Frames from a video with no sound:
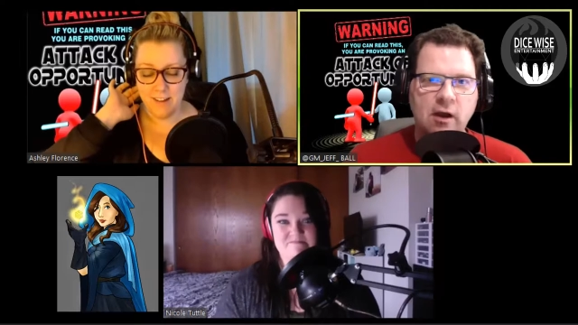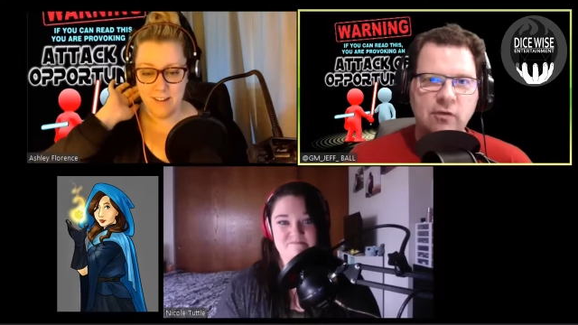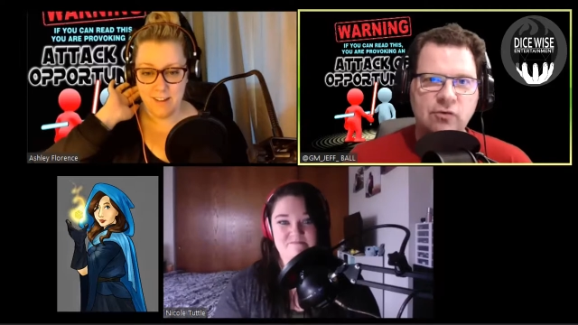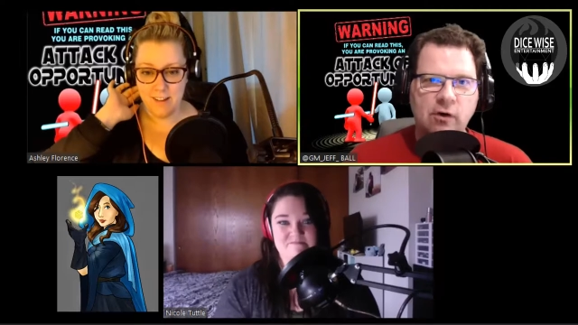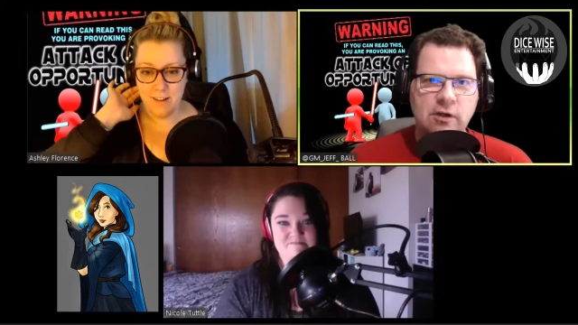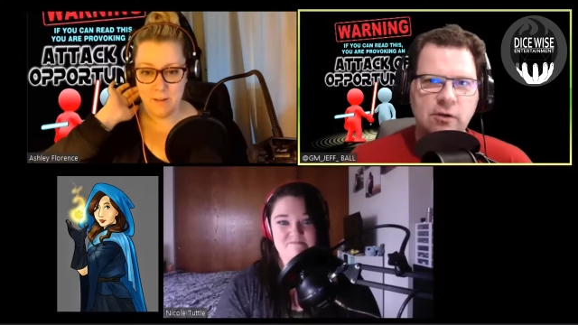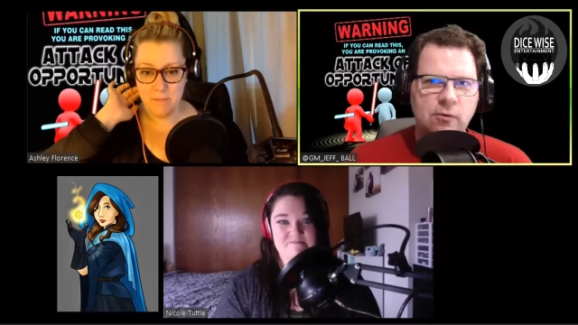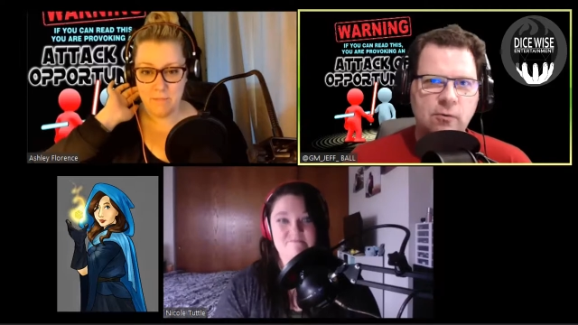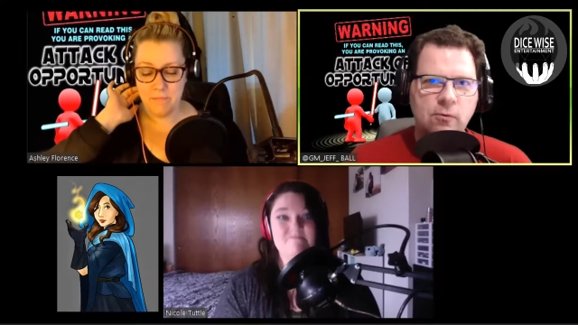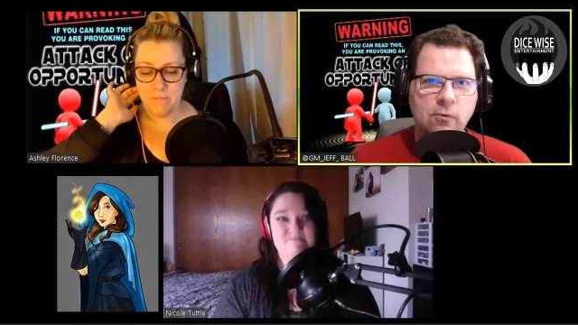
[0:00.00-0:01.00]
Speaker 1: So are
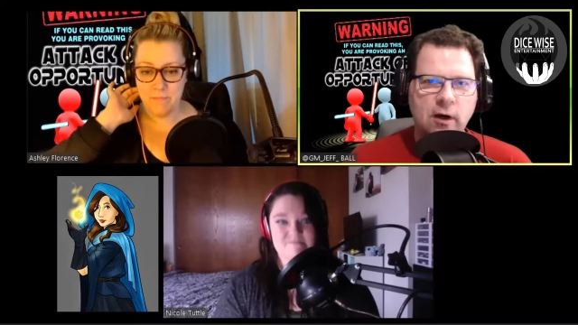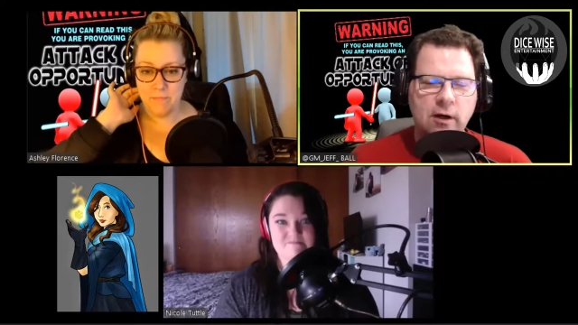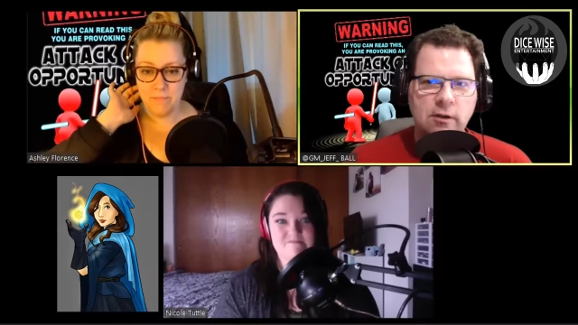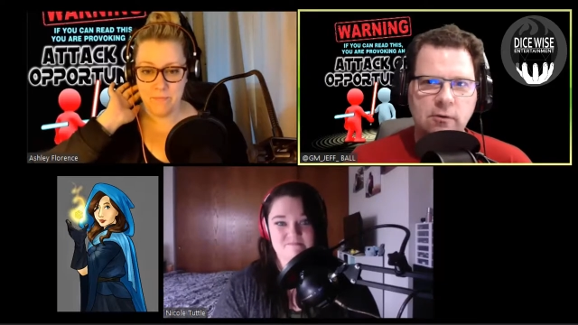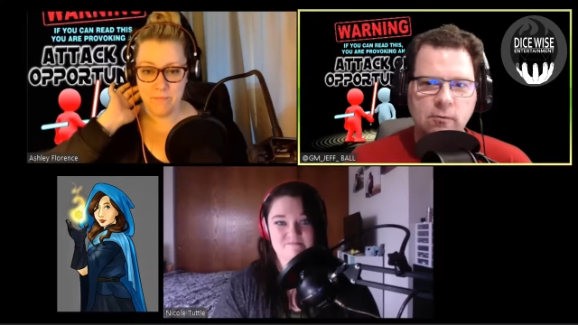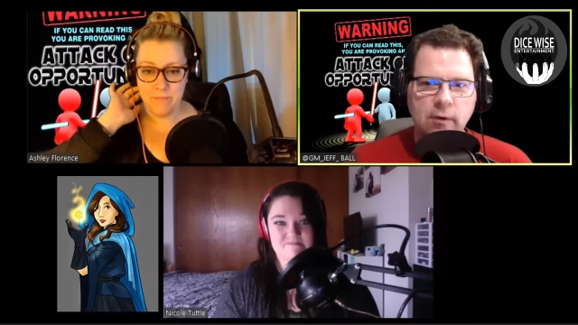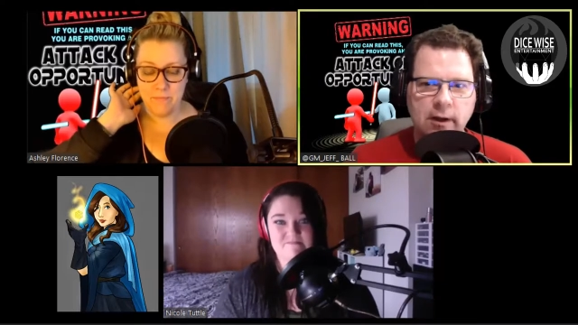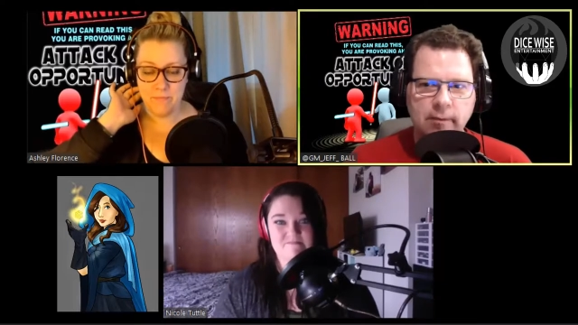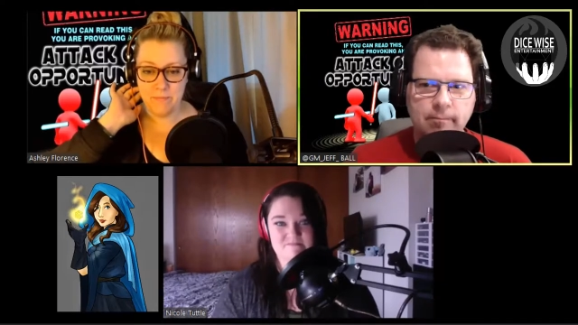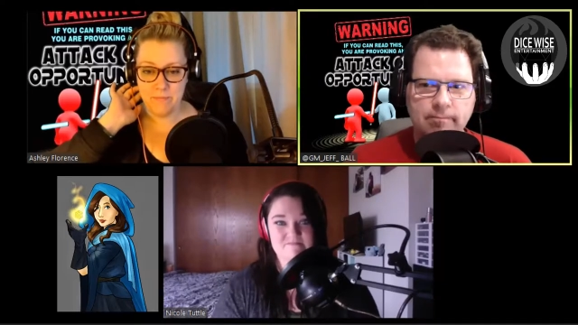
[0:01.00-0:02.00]
you? Are you?
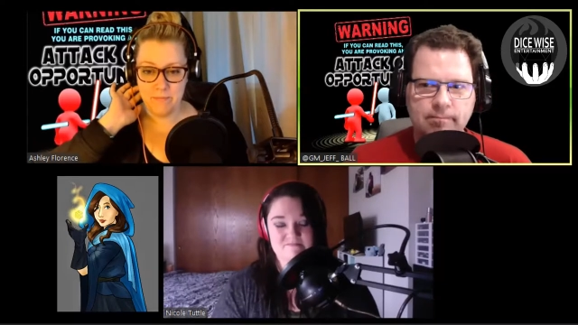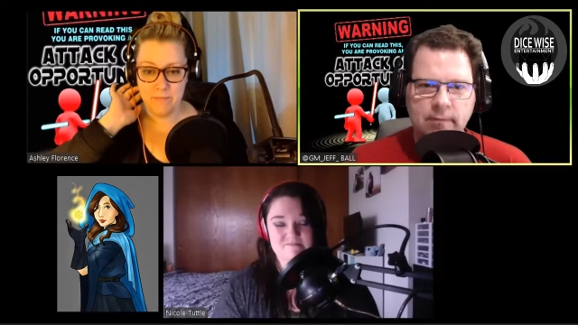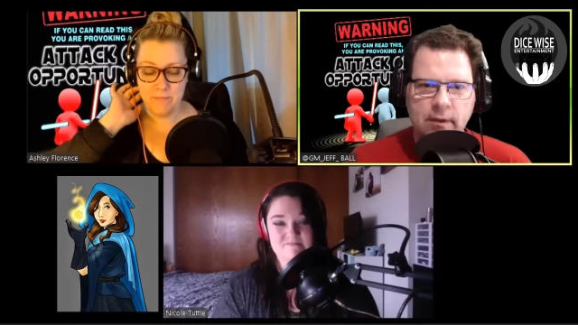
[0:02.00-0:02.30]
um